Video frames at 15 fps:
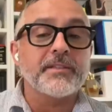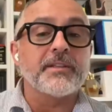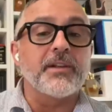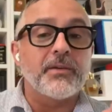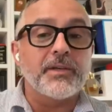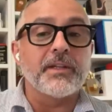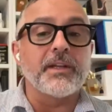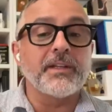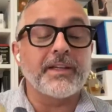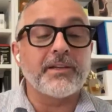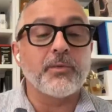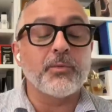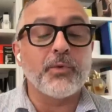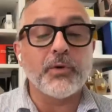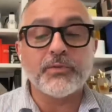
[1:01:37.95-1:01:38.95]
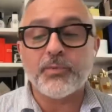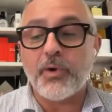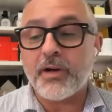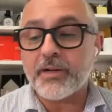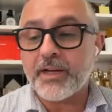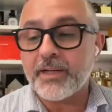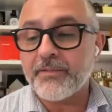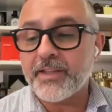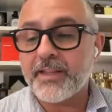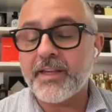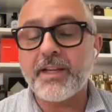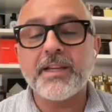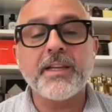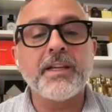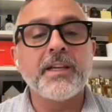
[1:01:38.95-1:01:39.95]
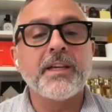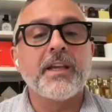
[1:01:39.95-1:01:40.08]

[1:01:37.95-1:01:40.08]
you know, like a rose water kind of a thing.